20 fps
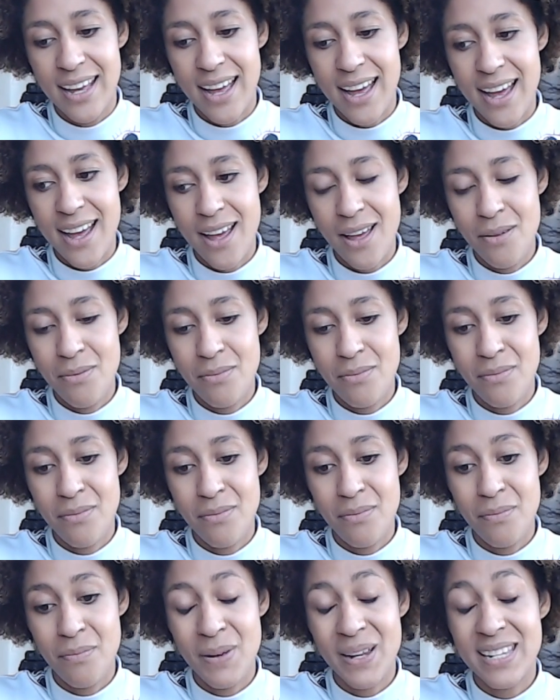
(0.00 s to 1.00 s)

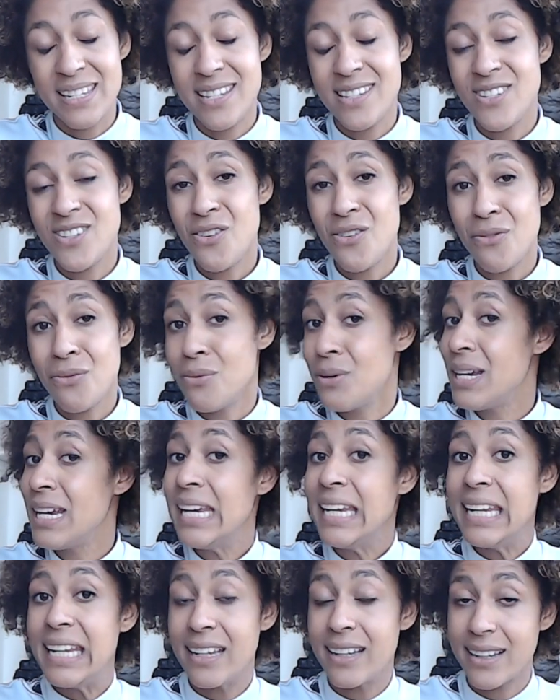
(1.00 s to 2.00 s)
because there's not
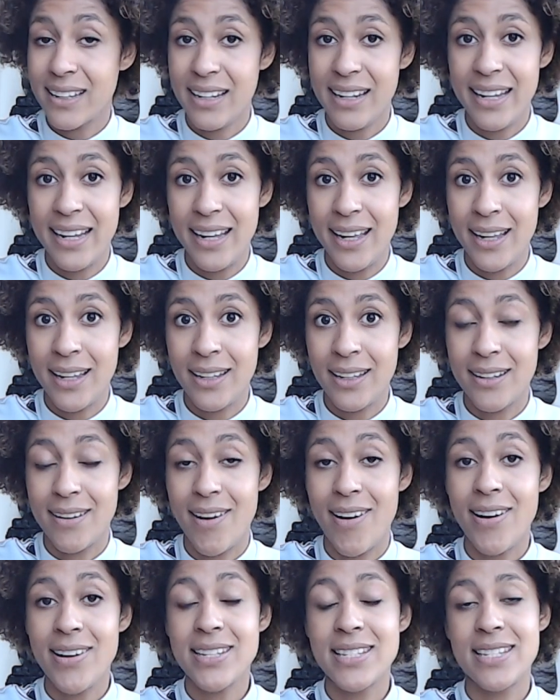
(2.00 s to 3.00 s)
really a clear
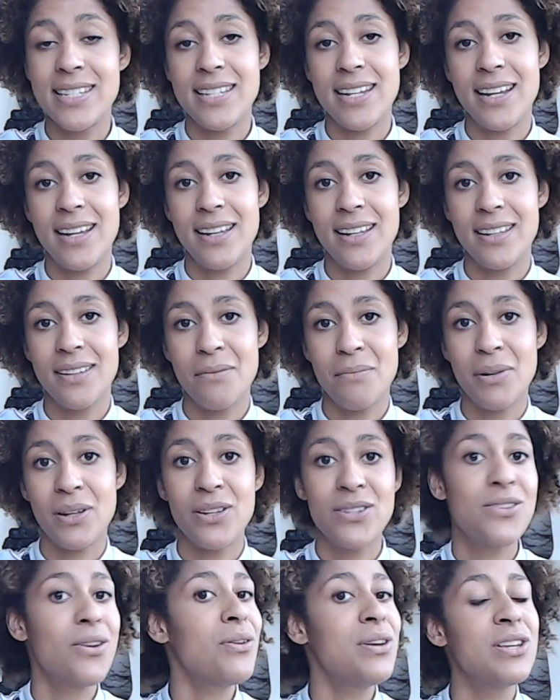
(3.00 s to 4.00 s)
answer,
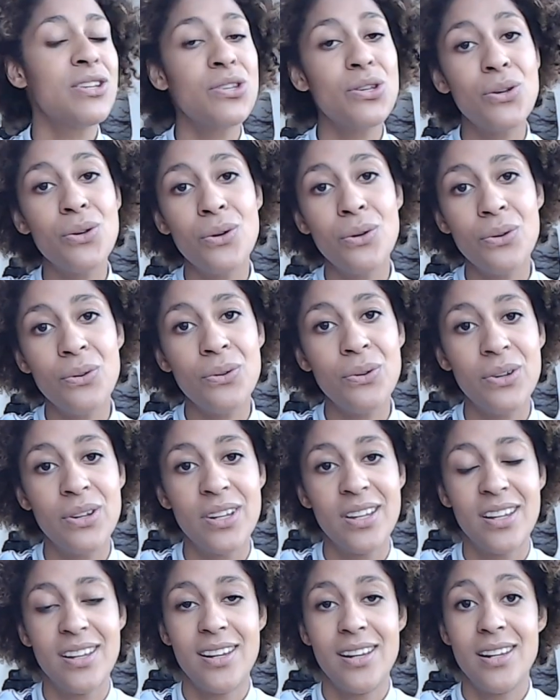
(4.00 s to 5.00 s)
because only you
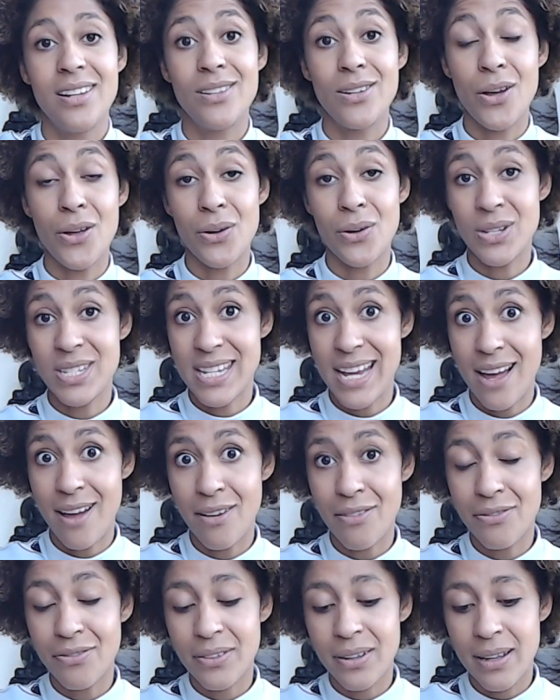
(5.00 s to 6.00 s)
know
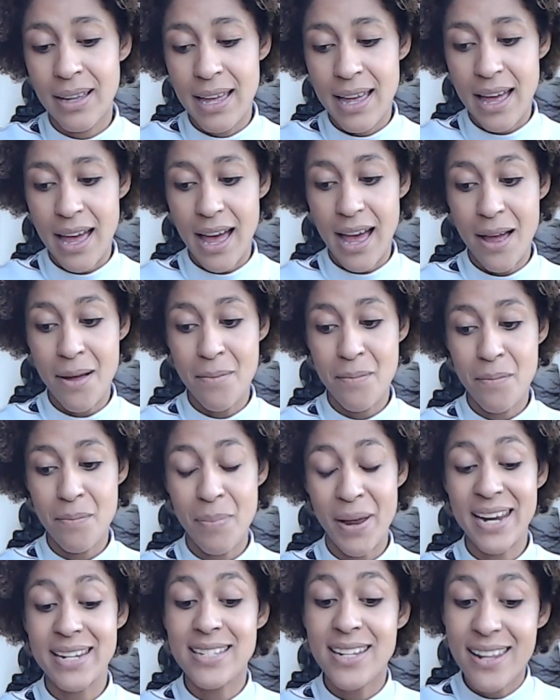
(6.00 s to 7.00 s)
yourself.
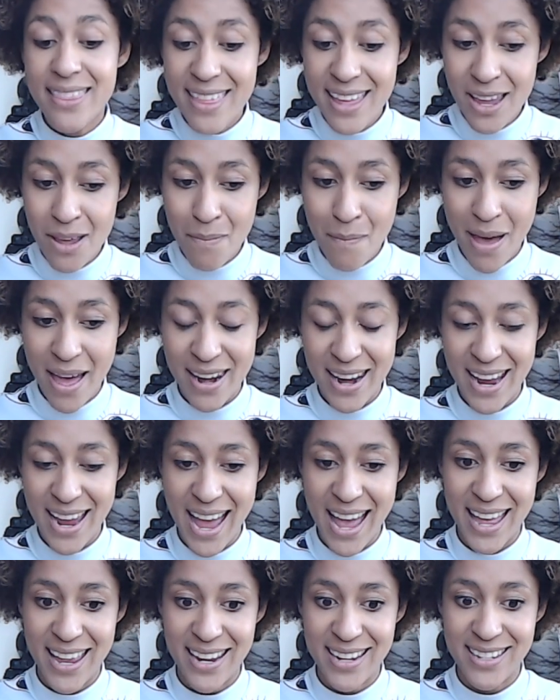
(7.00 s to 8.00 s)
But I did think about it,
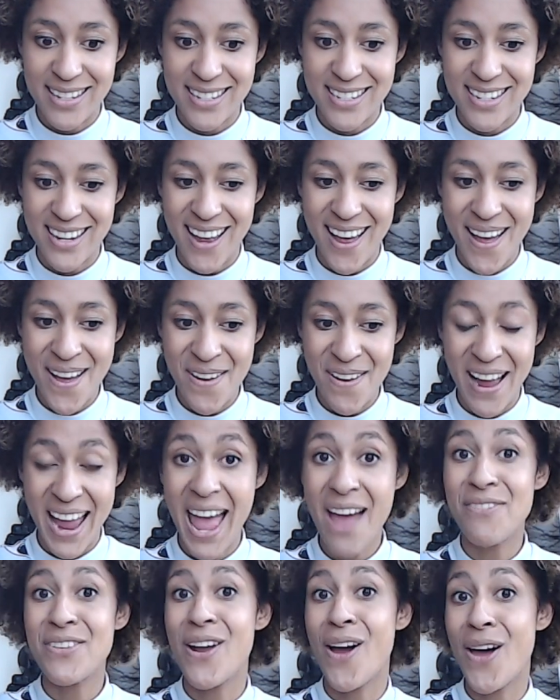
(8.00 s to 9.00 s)
and I
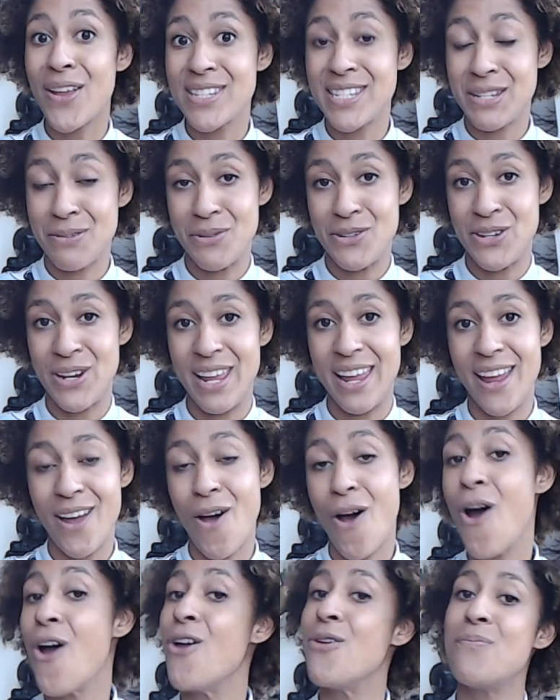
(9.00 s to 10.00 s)
have an answer which I
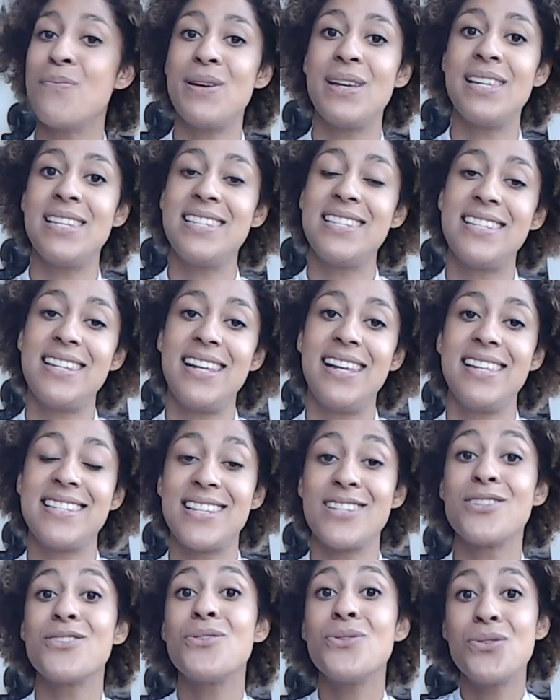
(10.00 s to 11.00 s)
hope is
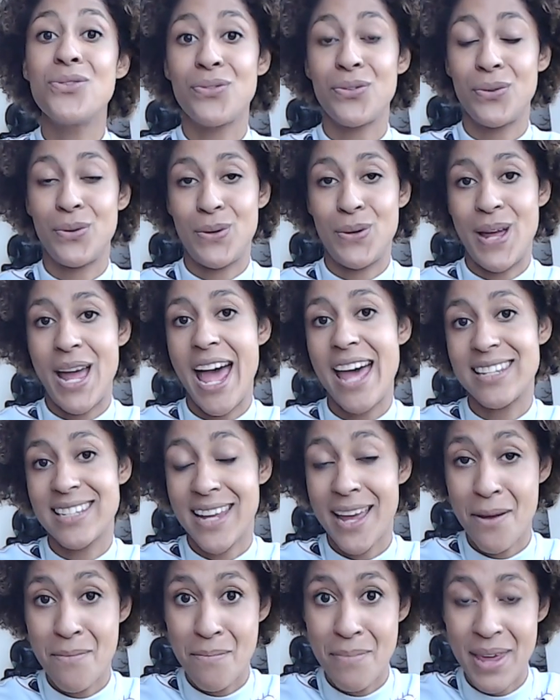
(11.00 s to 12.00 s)
as useful as
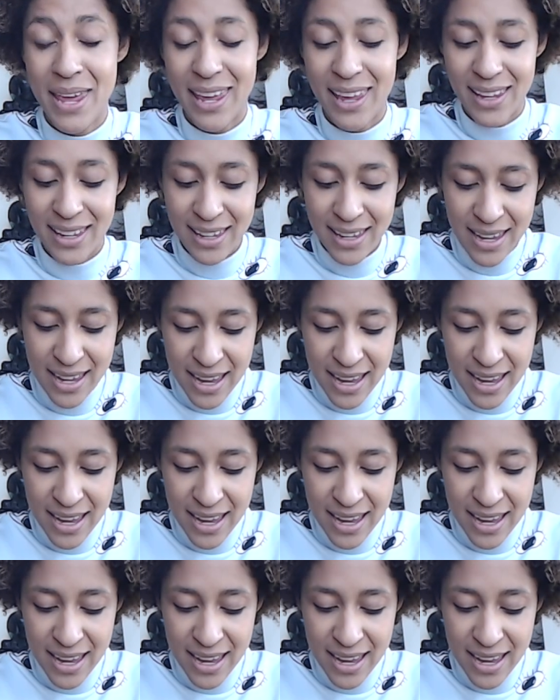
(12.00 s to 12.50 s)
can be.